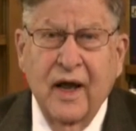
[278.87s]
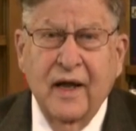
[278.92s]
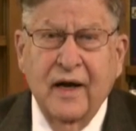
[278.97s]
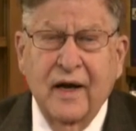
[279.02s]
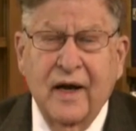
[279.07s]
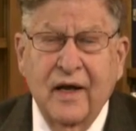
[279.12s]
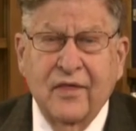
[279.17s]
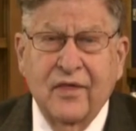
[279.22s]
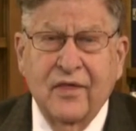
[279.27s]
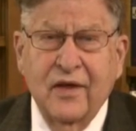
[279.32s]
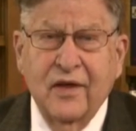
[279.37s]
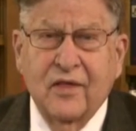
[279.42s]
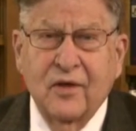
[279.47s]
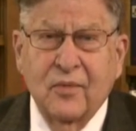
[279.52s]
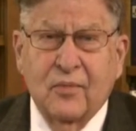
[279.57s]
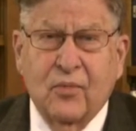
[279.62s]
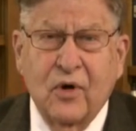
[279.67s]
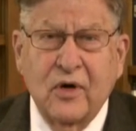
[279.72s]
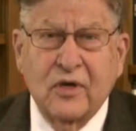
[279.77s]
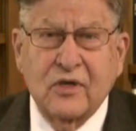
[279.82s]
And I think
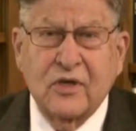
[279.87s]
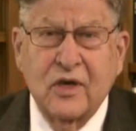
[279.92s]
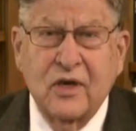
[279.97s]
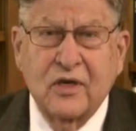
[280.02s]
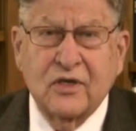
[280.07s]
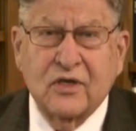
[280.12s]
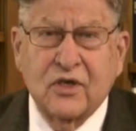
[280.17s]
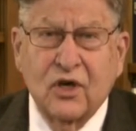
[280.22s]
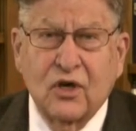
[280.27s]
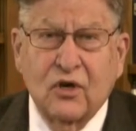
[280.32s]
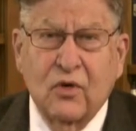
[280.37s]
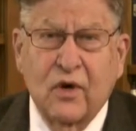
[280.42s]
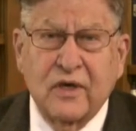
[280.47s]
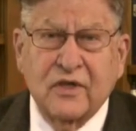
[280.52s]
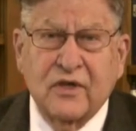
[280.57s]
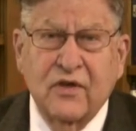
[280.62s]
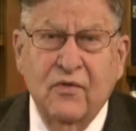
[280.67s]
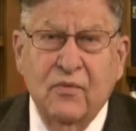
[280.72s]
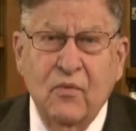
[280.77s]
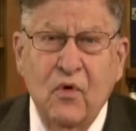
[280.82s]
the president's
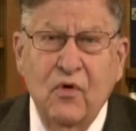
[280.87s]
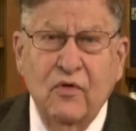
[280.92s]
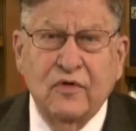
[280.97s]
aggressive